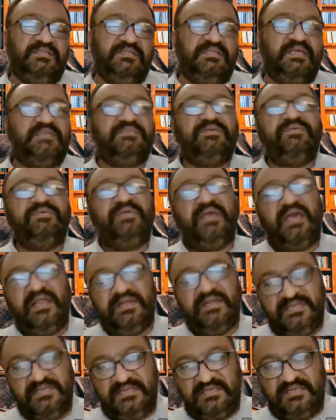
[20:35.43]
That's the
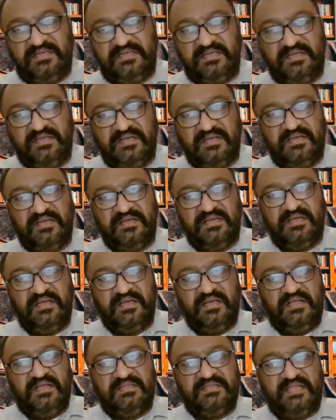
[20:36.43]
reality.
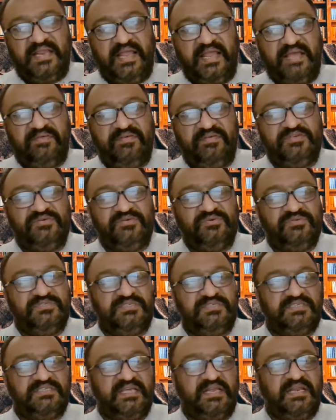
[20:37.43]
The language
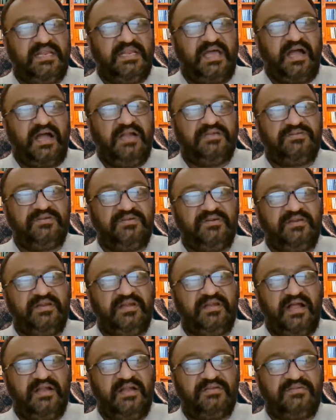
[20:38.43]
used is an
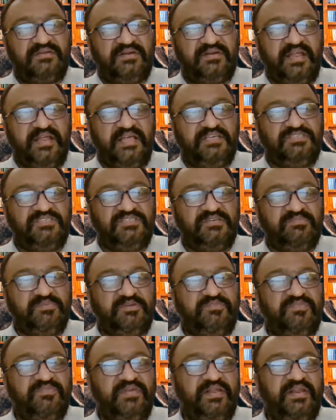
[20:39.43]
alternation
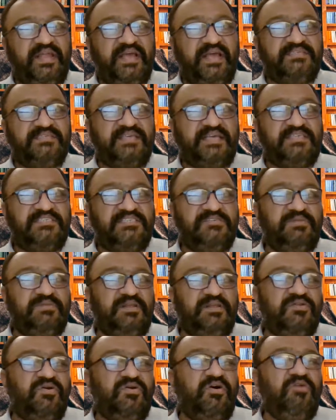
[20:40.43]
between
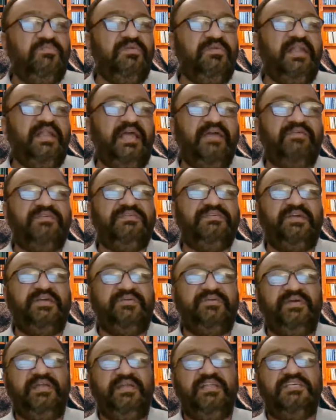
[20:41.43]
accessible normal language
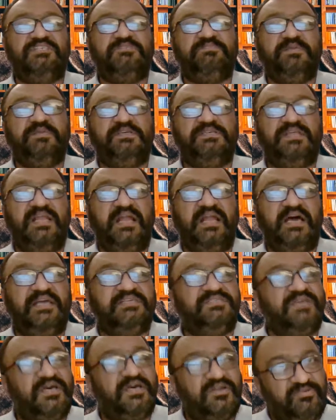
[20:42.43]
and really
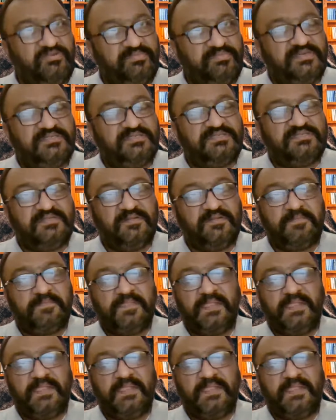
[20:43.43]
specialized arguments.